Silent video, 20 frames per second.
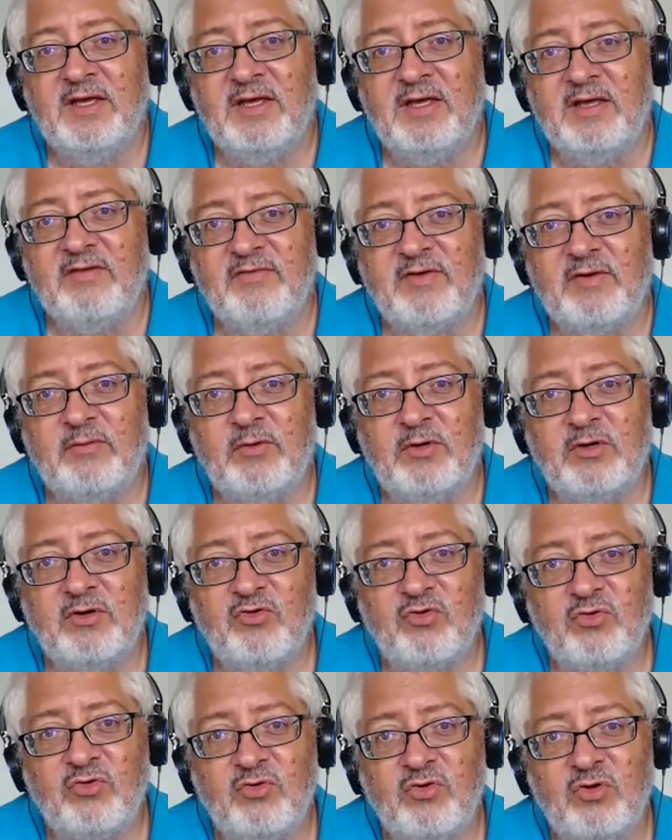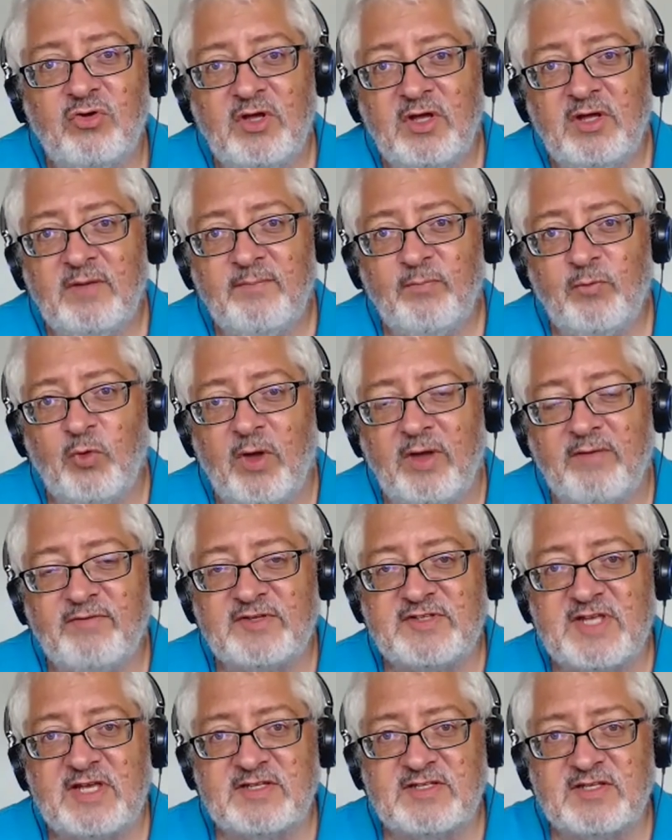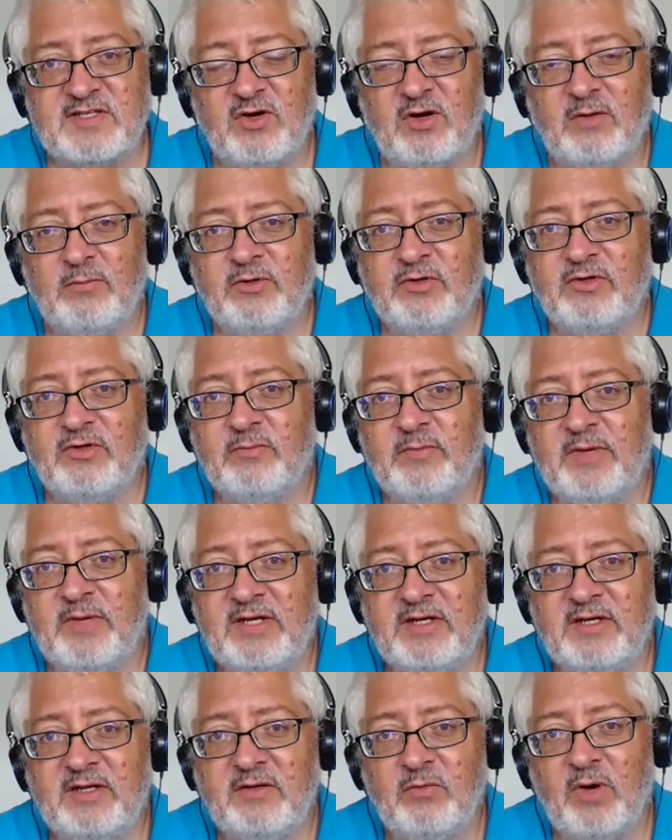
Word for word: If I want to to emphasize the common humanity,